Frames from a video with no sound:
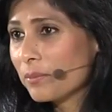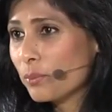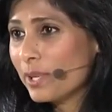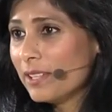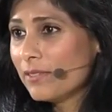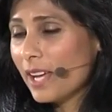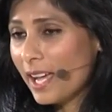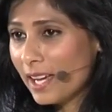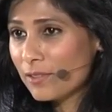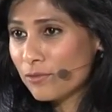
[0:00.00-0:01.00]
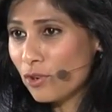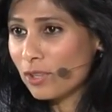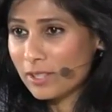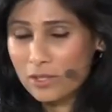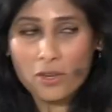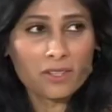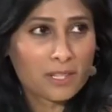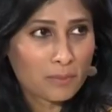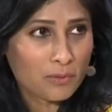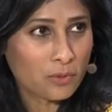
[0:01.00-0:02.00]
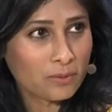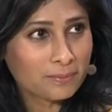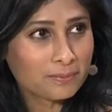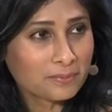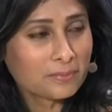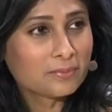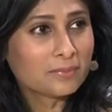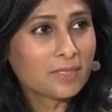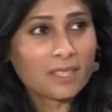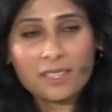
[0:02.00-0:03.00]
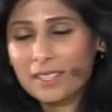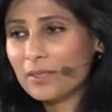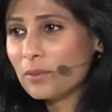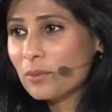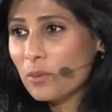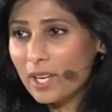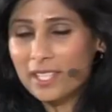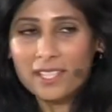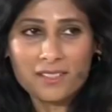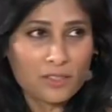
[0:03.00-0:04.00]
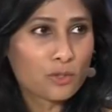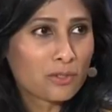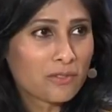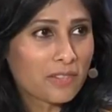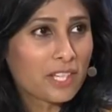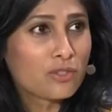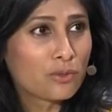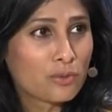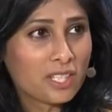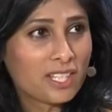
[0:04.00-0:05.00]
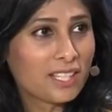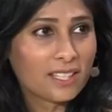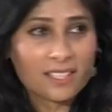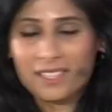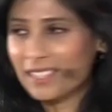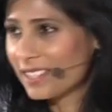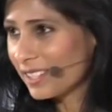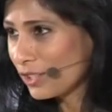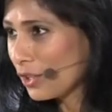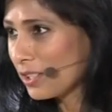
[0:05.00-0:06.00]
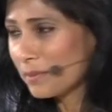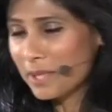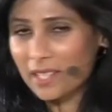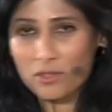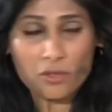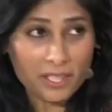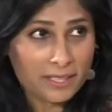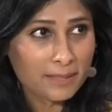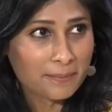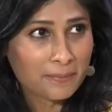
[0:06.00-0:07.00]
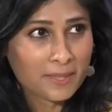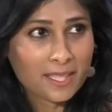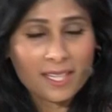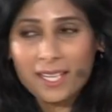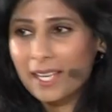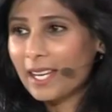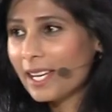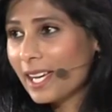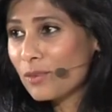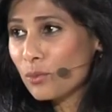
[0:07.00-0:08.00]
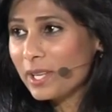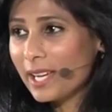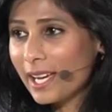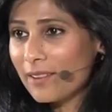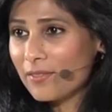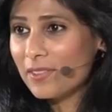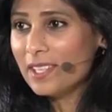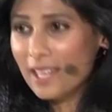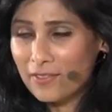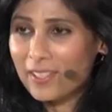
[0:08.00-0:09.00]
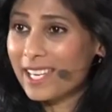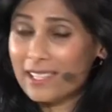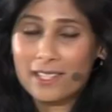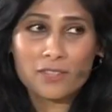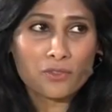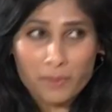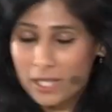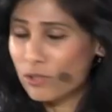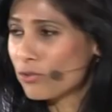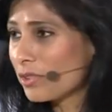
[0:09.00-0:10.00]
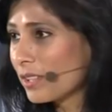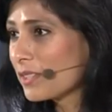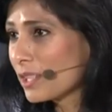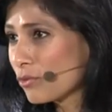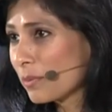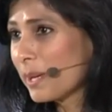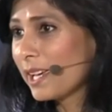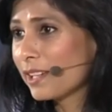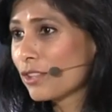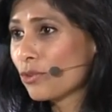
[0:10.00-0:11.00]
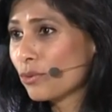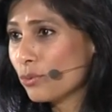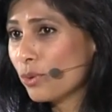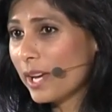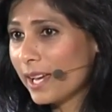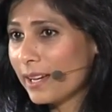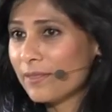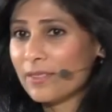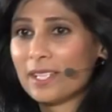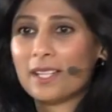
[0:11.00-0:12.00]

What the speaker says: We've had false dawns before. One in good inflation reading does not make a trend. And we have enough lessons from history of central banks who have